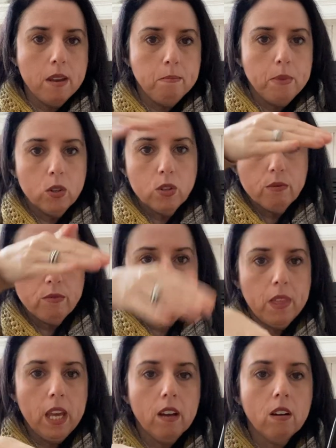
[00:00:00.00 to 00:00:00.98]
build it from
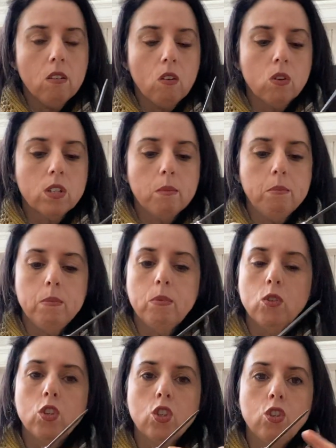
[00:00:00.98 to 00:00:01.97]
there, or some people
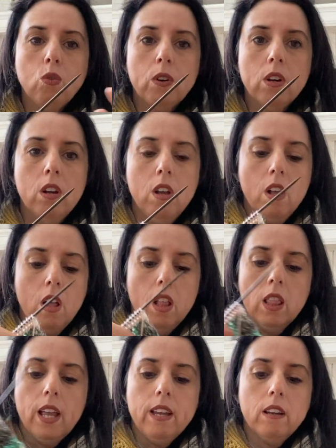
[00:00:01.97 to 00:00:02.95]
just do
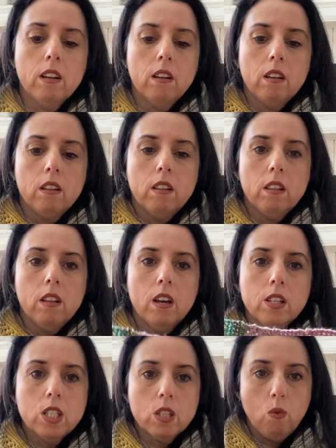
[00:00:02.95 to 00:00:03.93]
like a
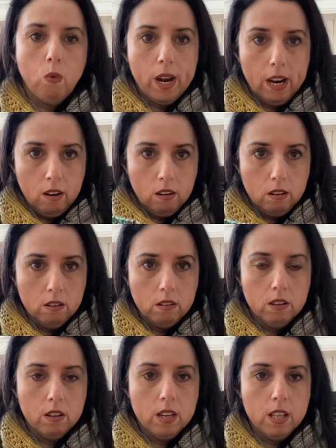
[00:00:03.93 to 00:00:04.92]
square
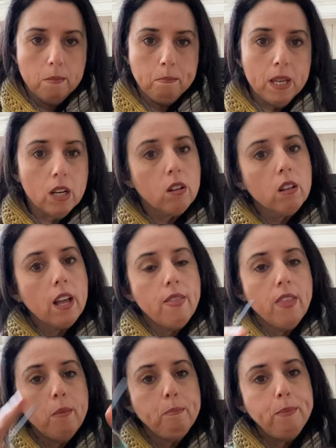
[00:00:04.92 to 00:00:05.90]
in the middle and
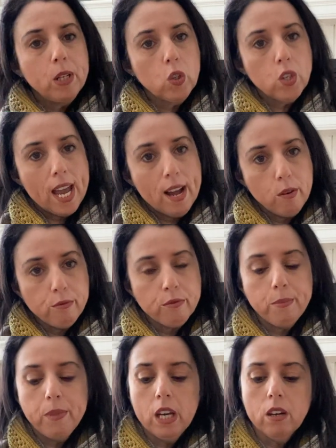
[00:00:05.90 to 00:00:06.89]
then build out
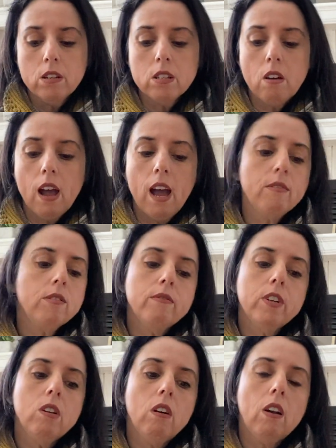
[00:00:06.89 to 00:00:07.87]
from there. So I have to
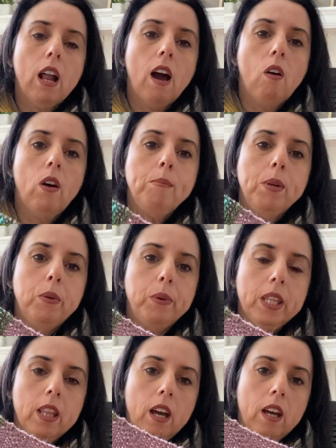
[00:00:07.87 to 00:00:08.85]
figure out how I'm
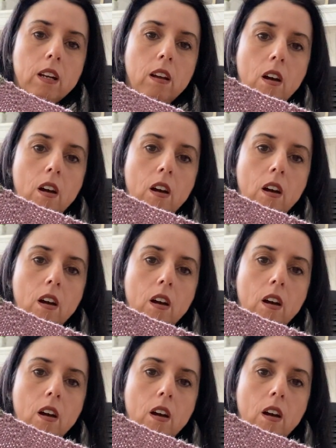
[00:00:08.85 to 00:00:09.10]
doing that,